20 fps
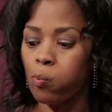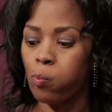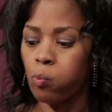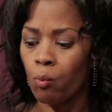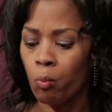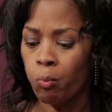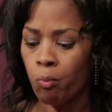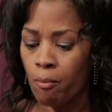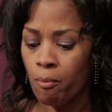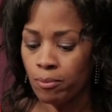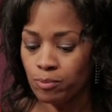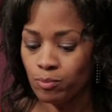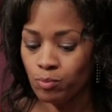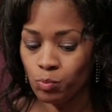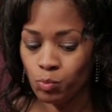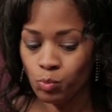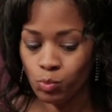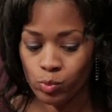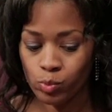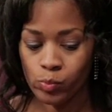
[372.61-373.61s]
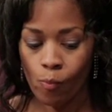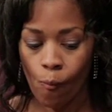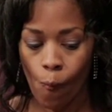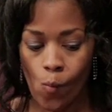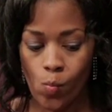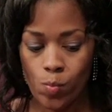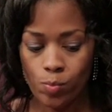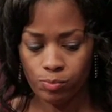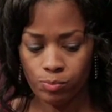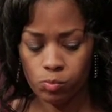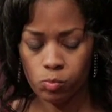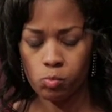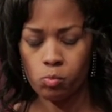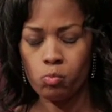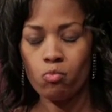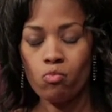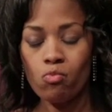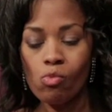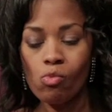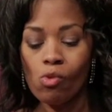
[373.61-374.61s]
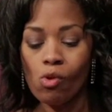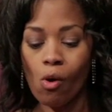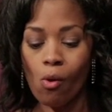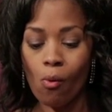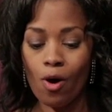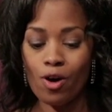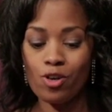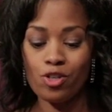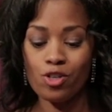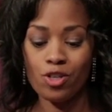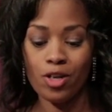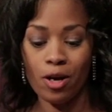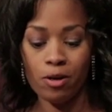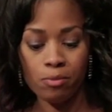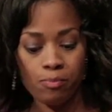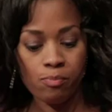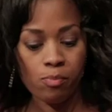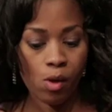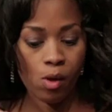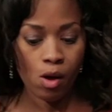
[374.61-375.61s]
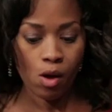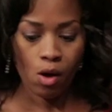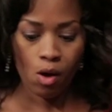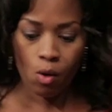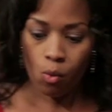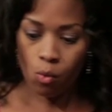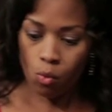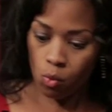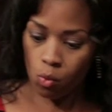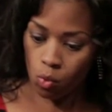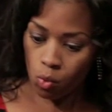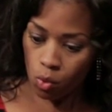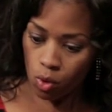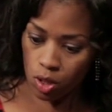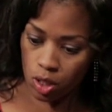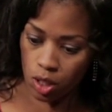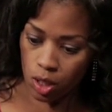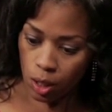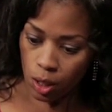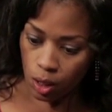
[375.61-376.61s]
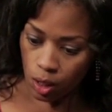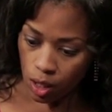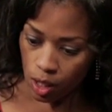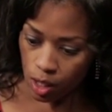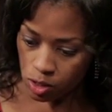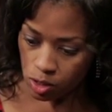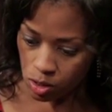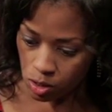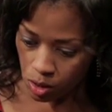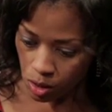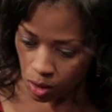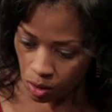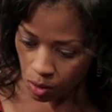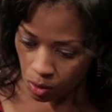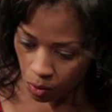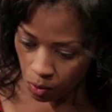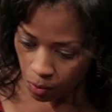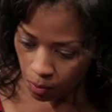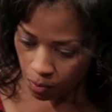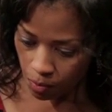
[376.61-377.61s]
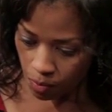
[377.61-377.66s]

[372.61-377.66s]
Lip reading: shots most of the time as he gets more and more flustered. When she